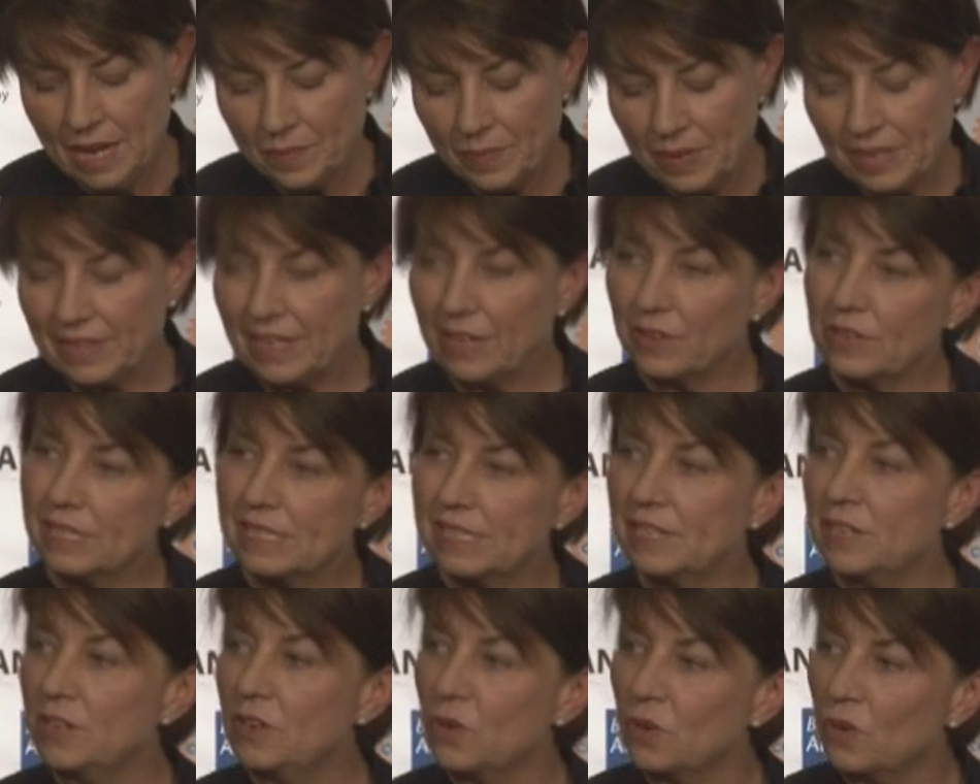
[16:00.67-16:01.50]
But there
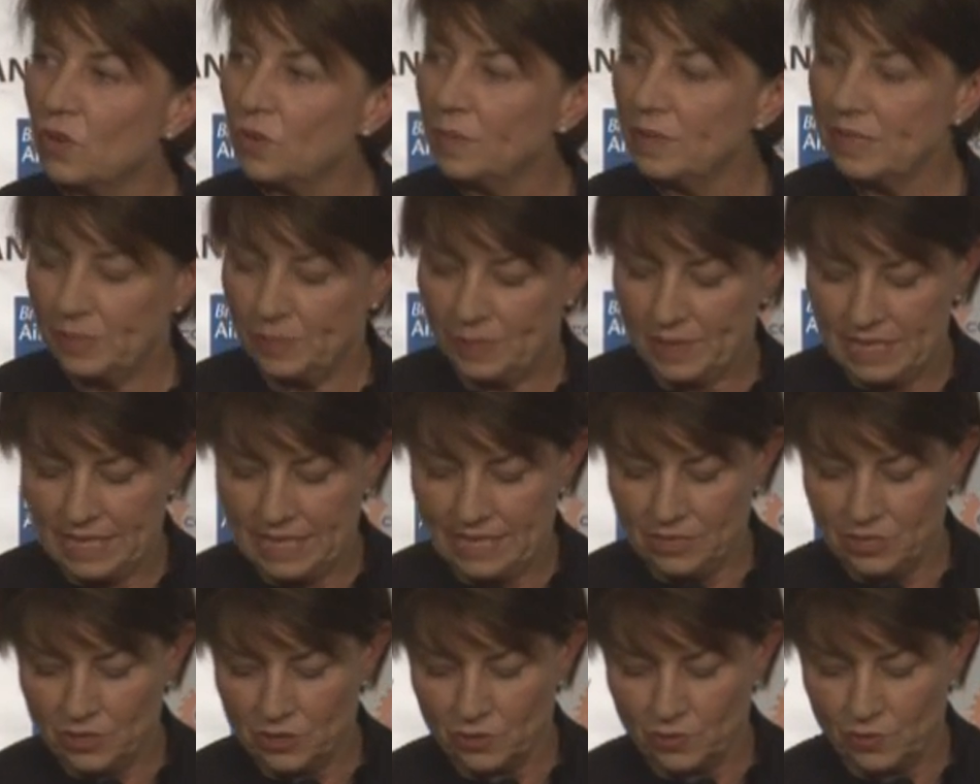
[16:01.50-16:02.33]
is enormous
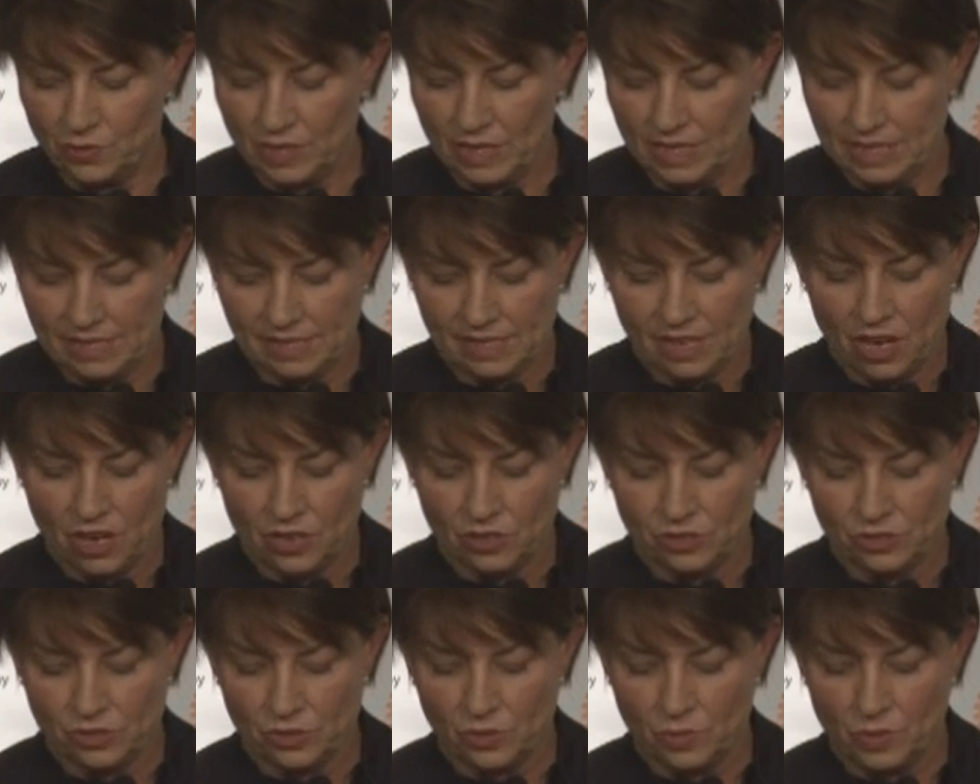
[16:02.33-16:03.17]
potential for these
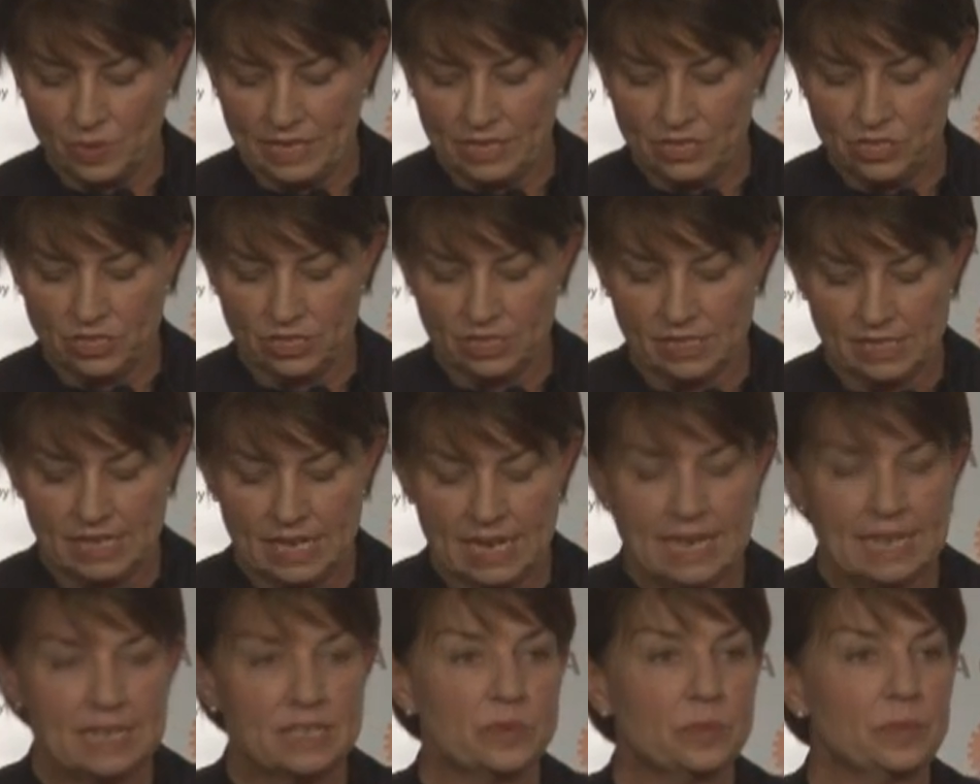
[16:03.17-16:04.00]
coastal regions
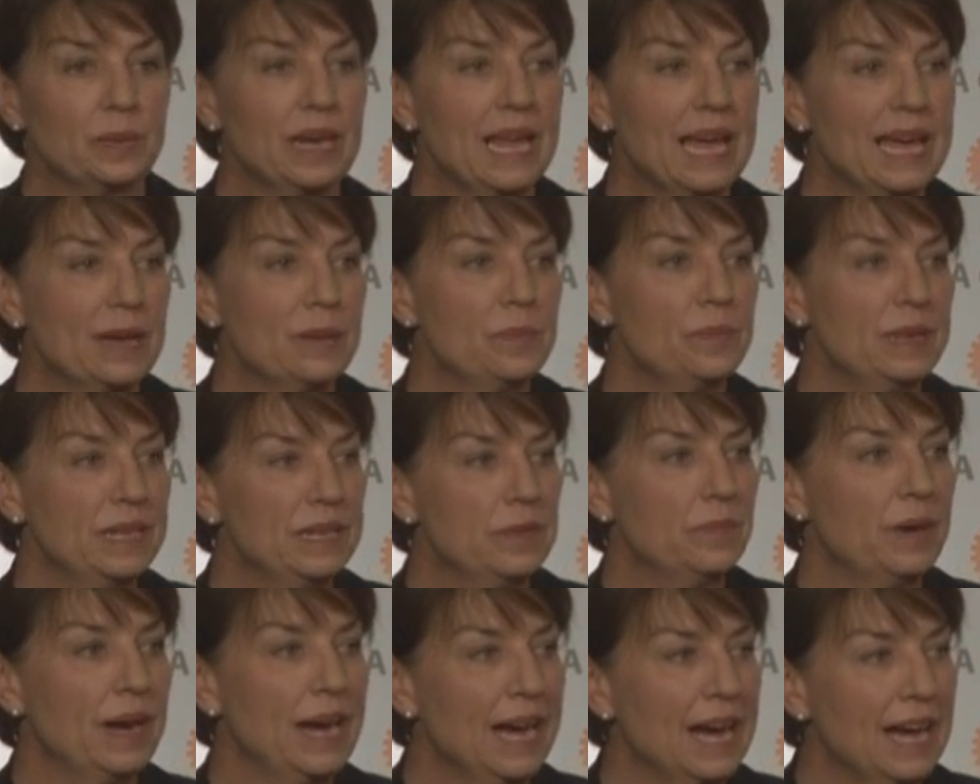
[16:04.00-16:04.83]
to play a
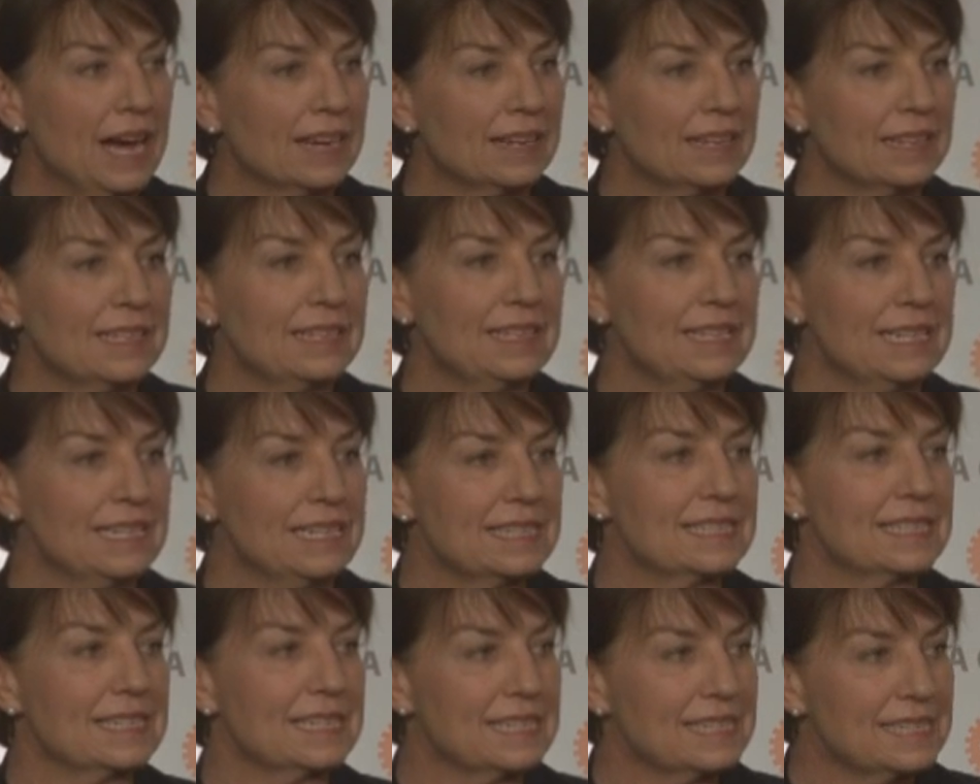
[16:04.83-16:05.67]
big part in the
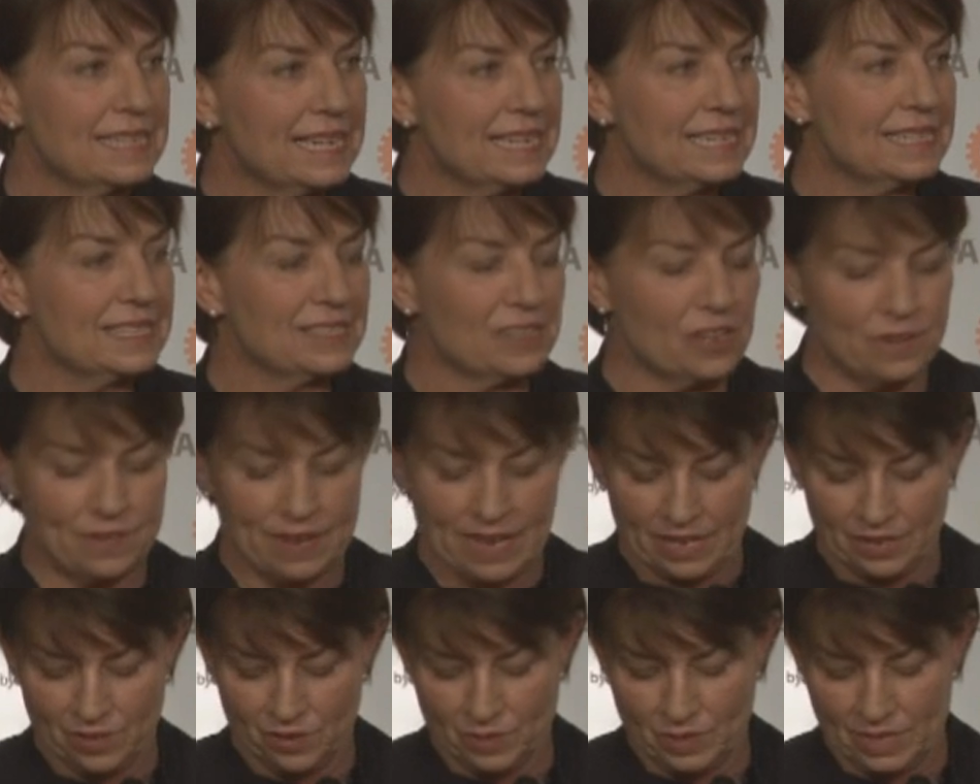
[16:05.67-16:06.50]
success of
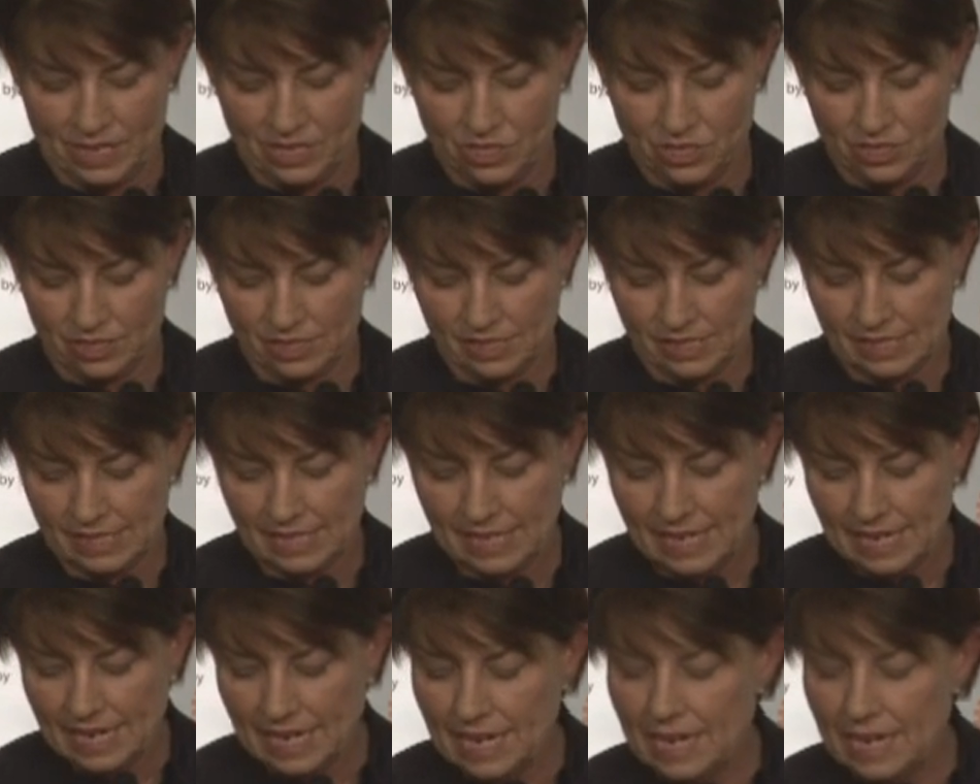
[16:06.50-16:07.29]
other regions.